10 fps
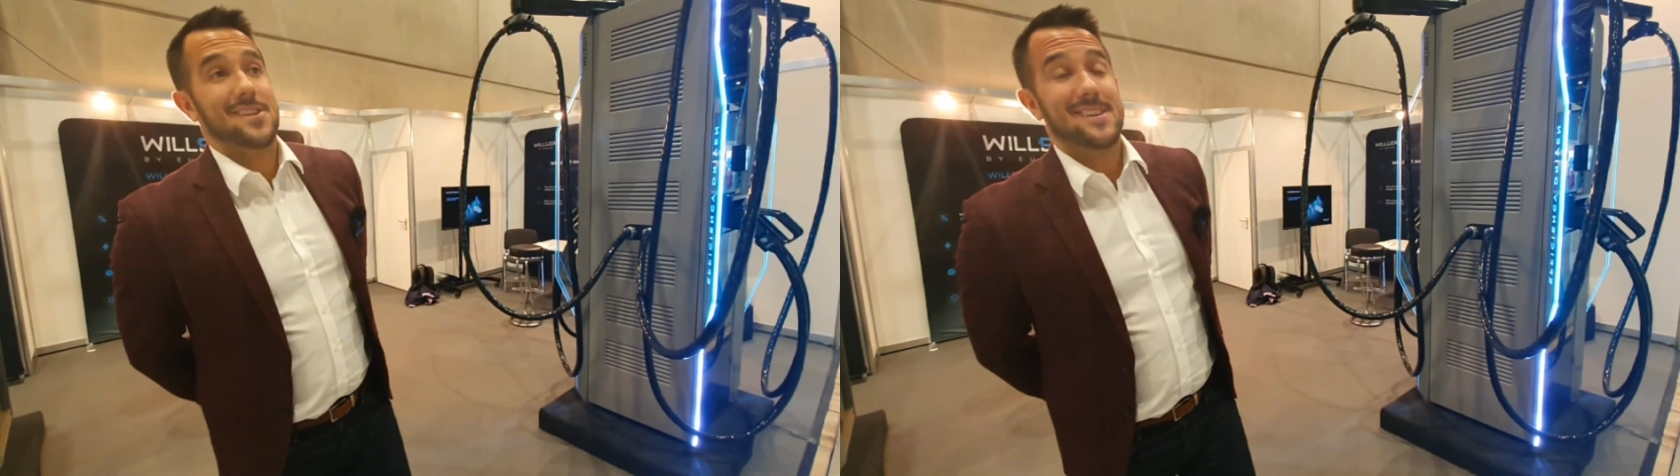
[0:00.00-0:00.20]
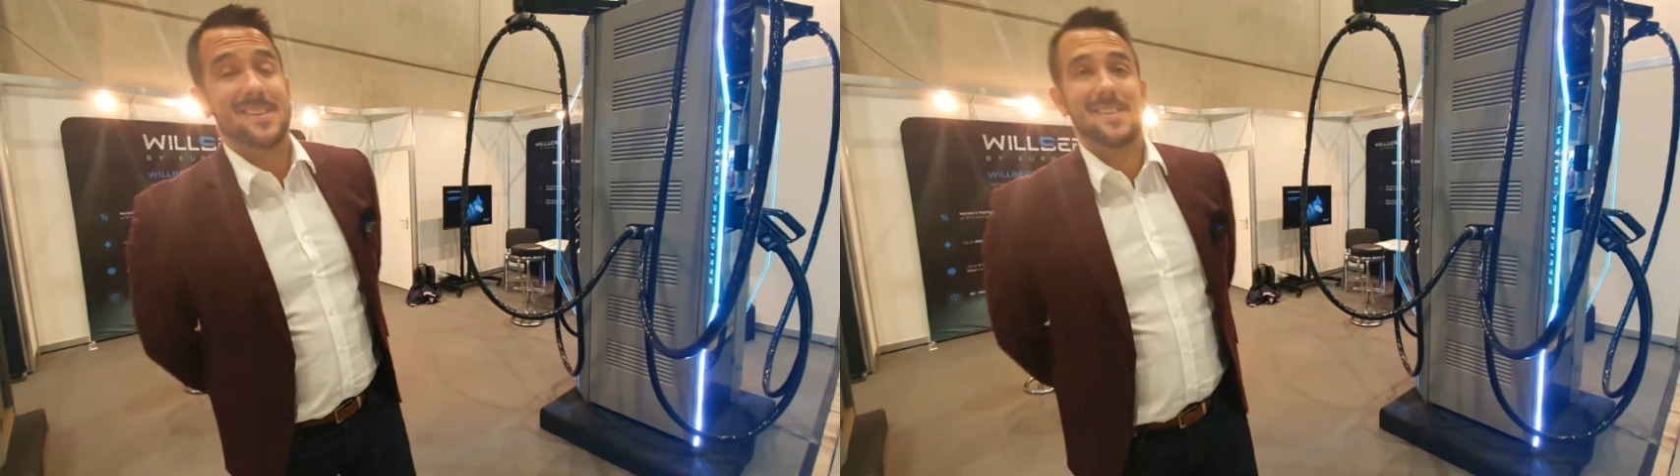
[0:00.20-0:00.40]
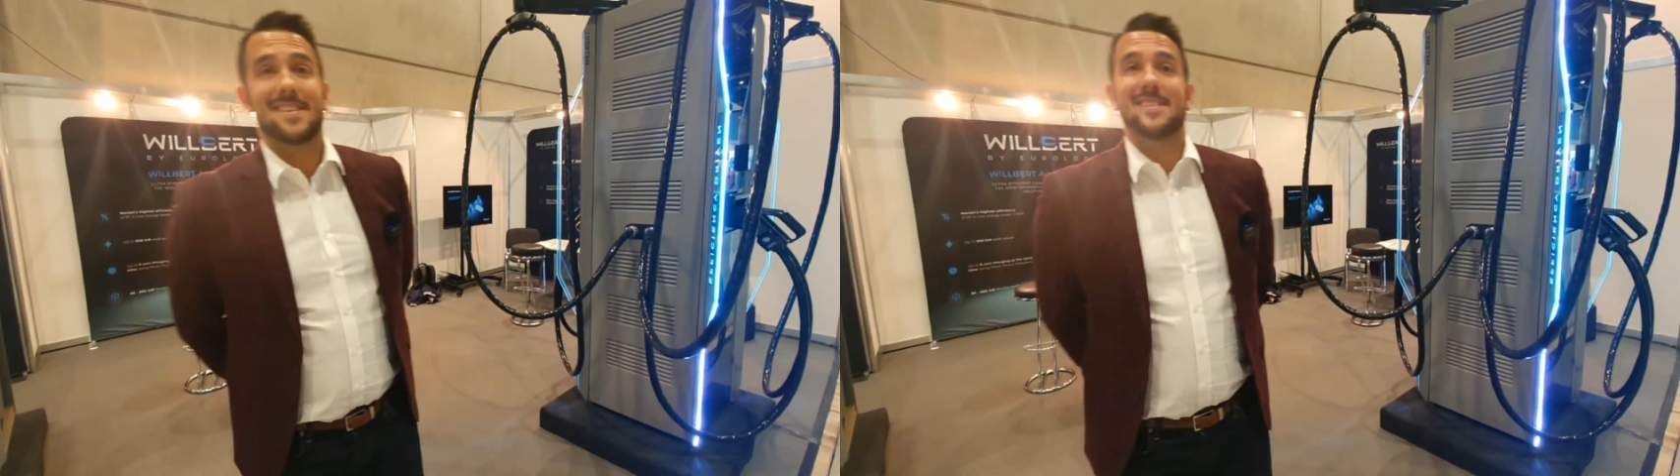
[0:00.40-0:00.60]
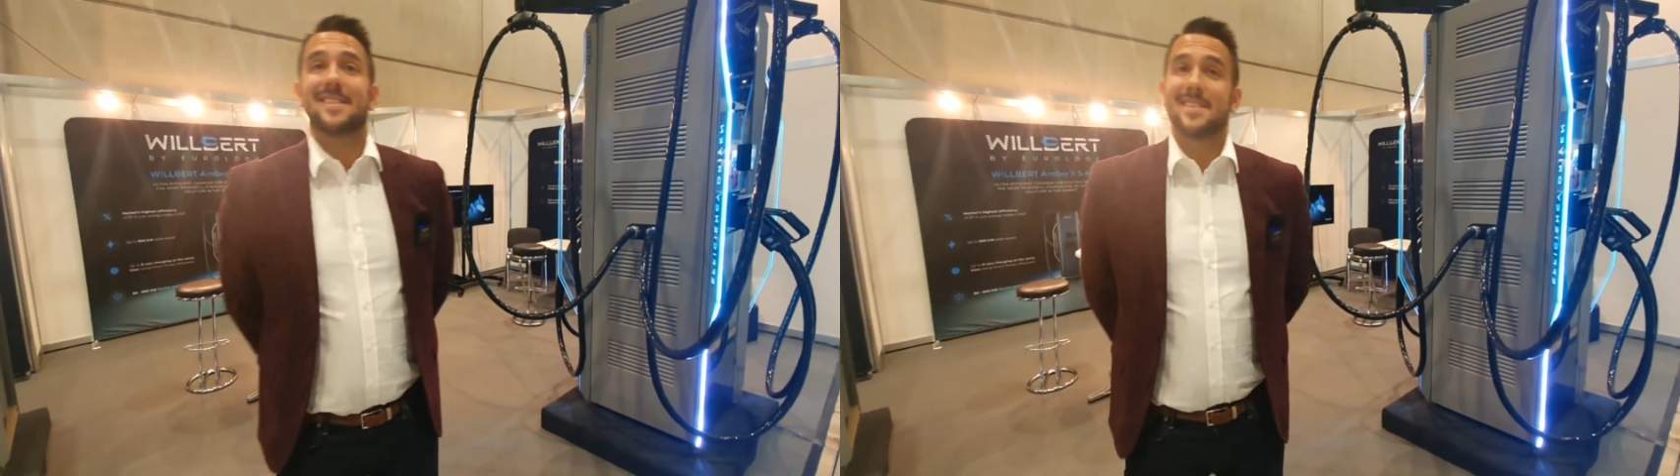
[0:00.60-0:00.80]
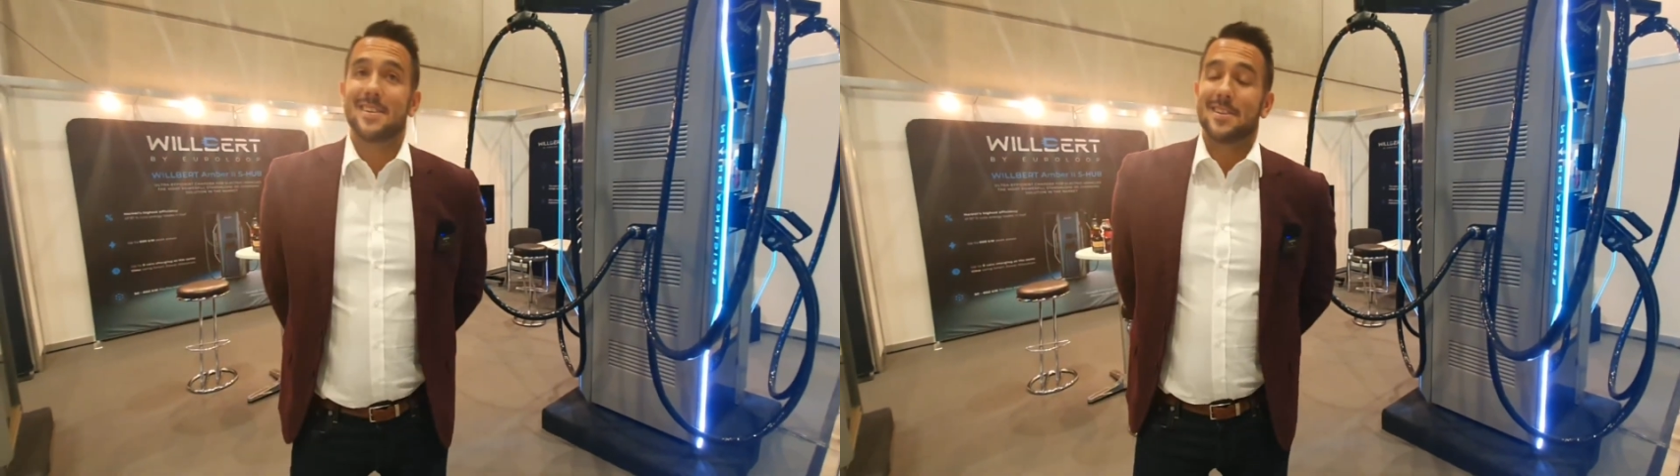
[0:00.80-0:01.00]
about the company
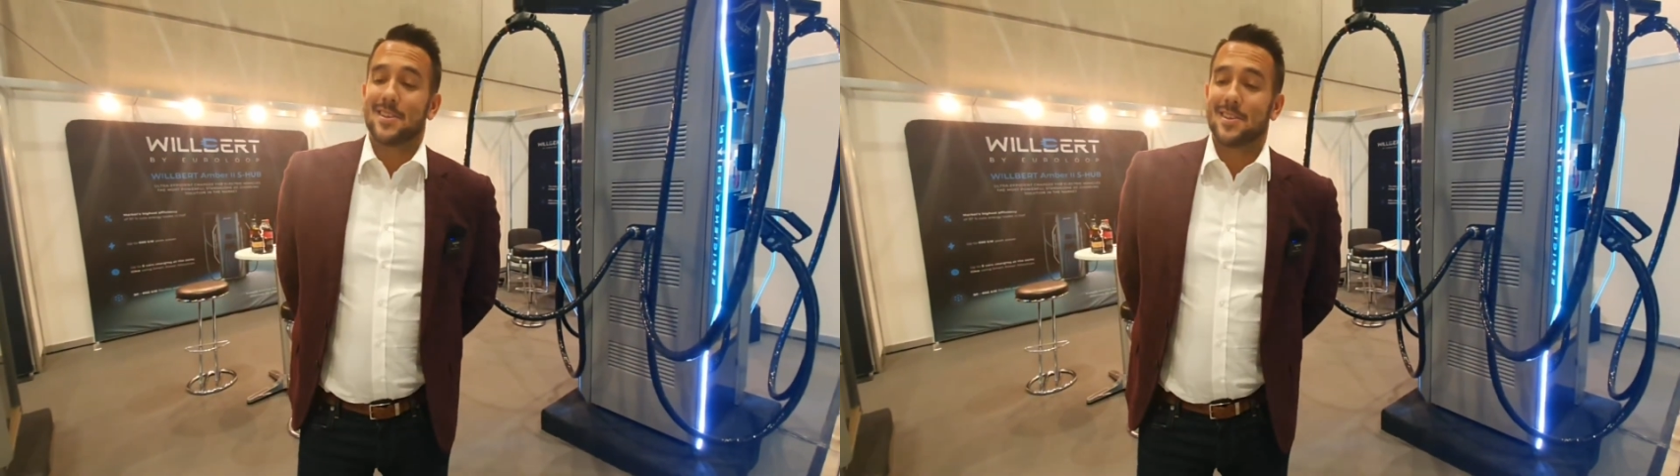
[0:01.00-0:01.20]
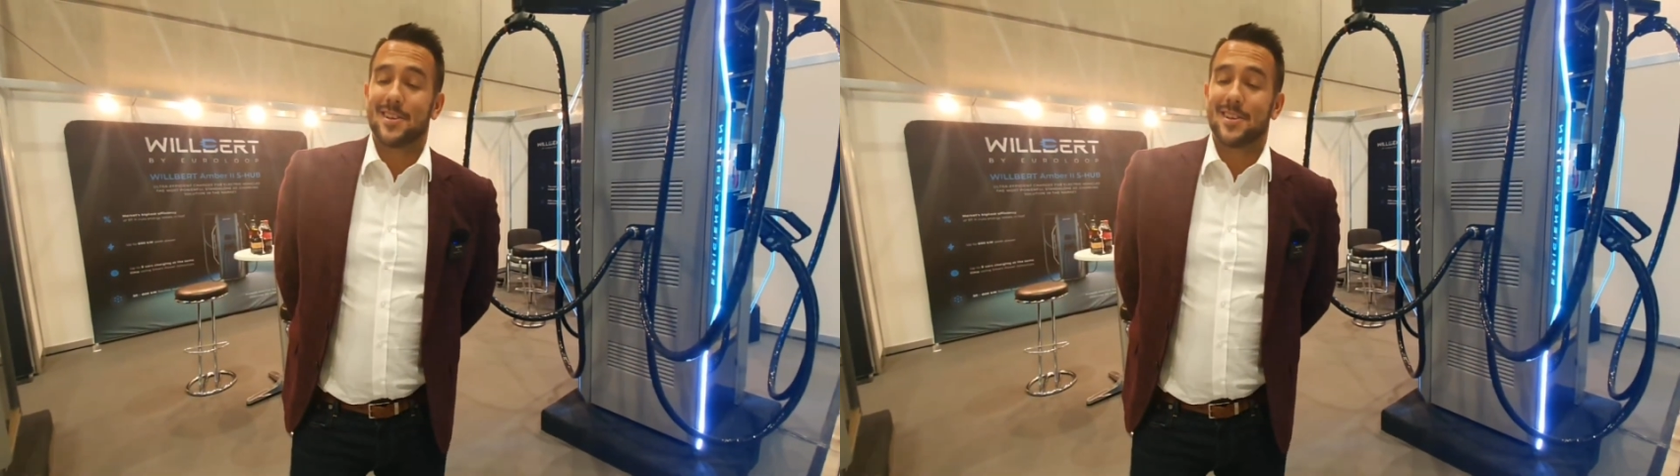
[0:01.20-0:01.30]
and yourself?